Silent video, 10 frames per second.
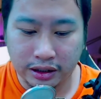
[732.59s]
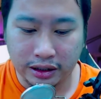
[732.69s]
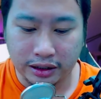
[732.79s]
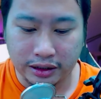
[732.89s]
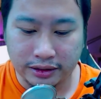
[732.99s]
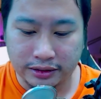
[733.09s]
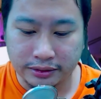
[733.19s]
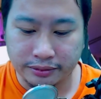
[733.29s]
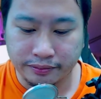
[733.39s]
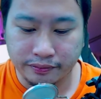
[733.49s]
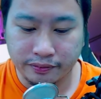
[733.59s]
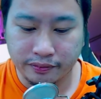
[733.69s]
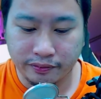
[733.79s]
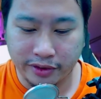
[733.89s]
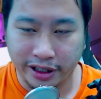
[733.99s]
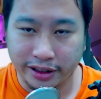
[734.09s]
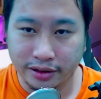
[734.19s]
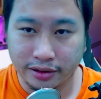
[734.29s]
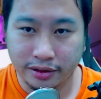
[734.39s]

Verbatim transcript: um like